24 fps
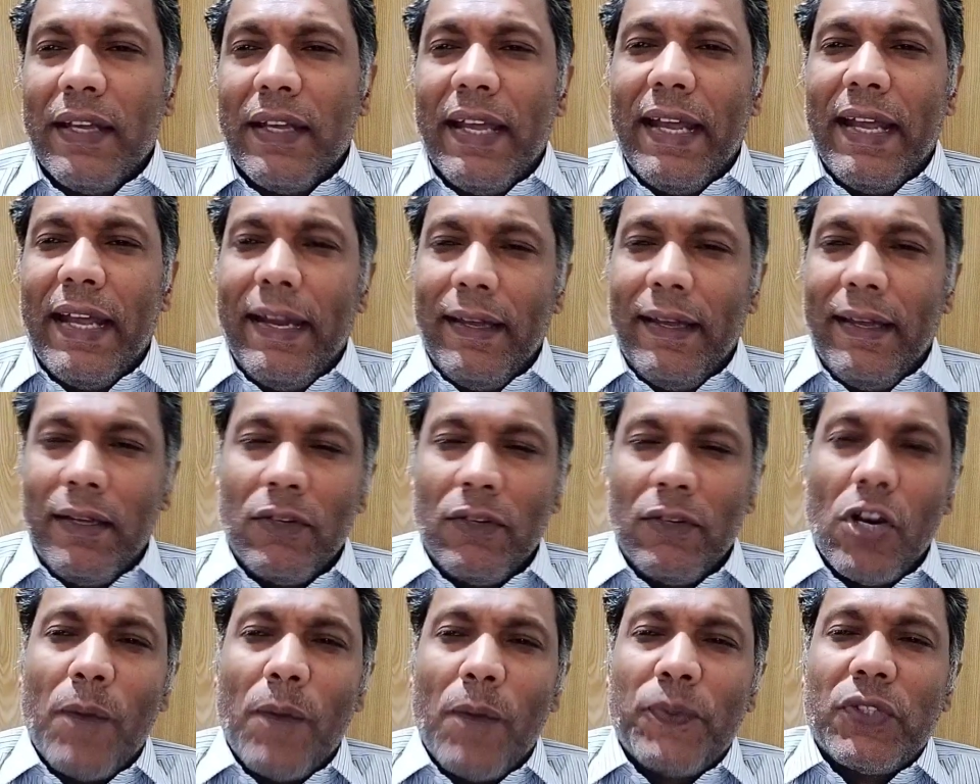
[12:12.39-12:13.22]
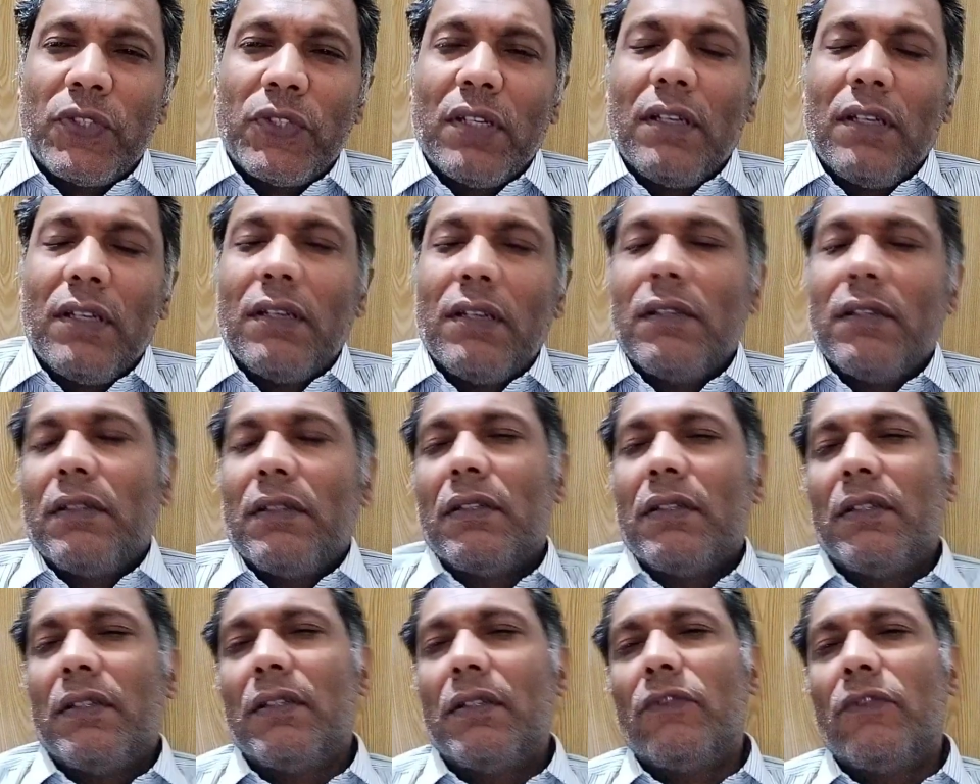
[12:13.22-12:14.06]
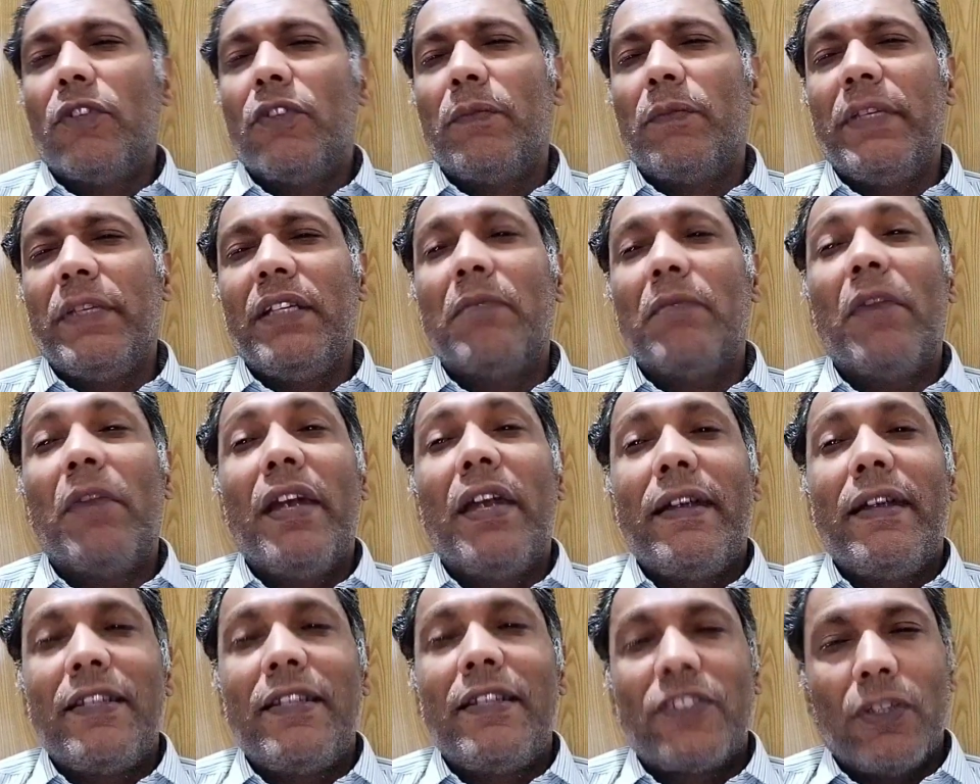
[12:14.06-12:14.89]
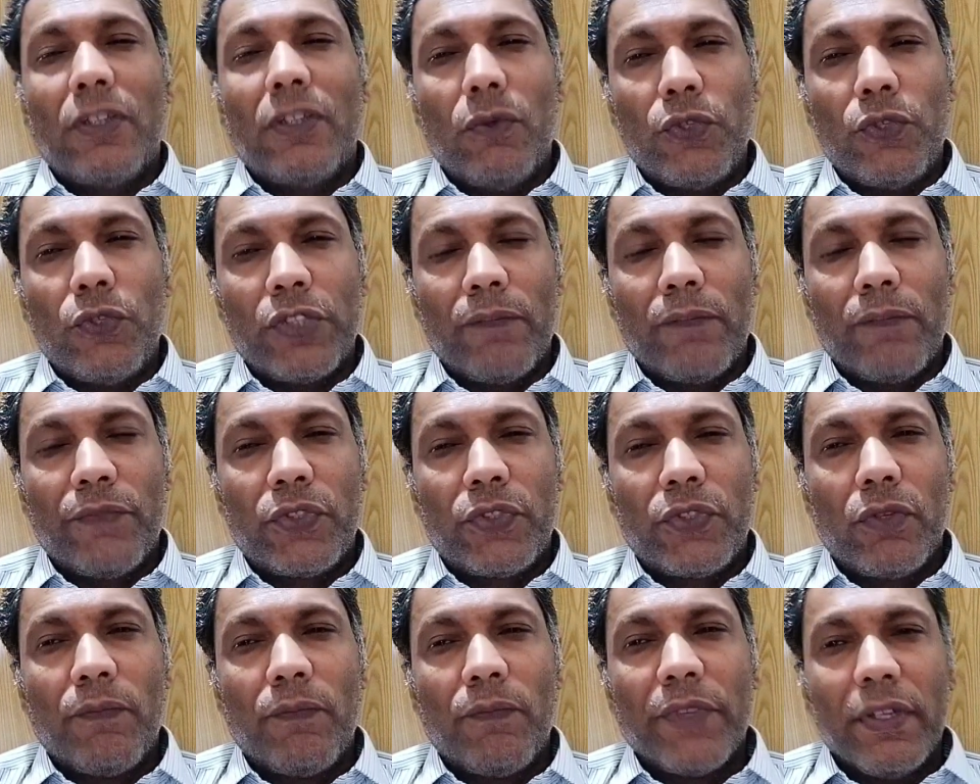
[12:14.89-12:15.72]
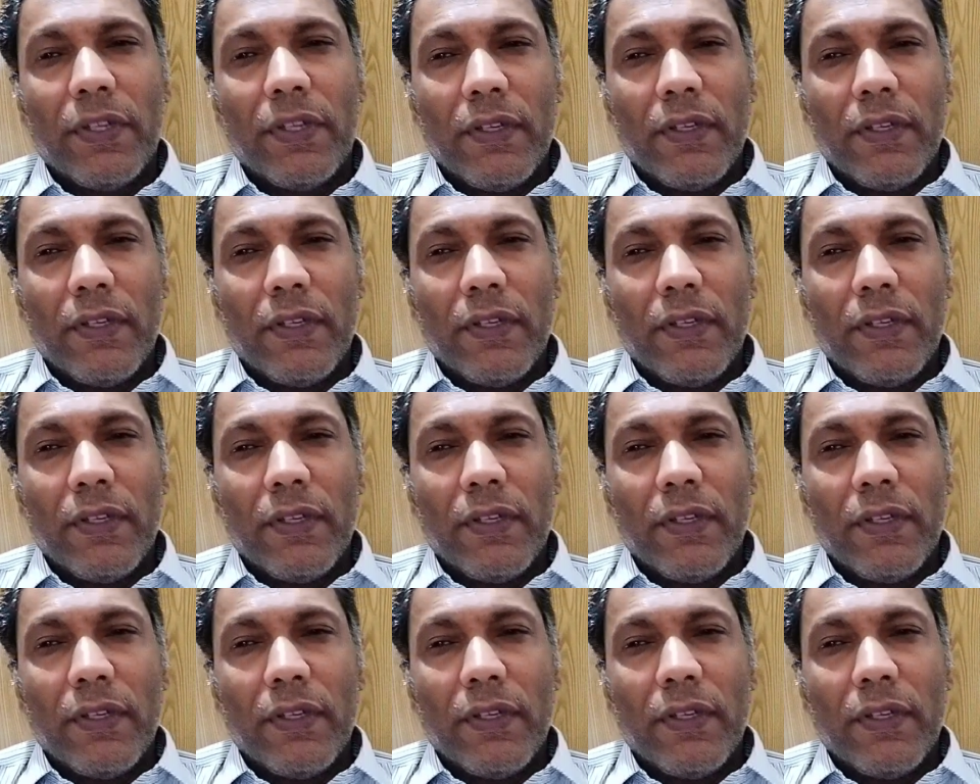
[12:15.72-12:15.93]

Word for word: And option would be military solution. So,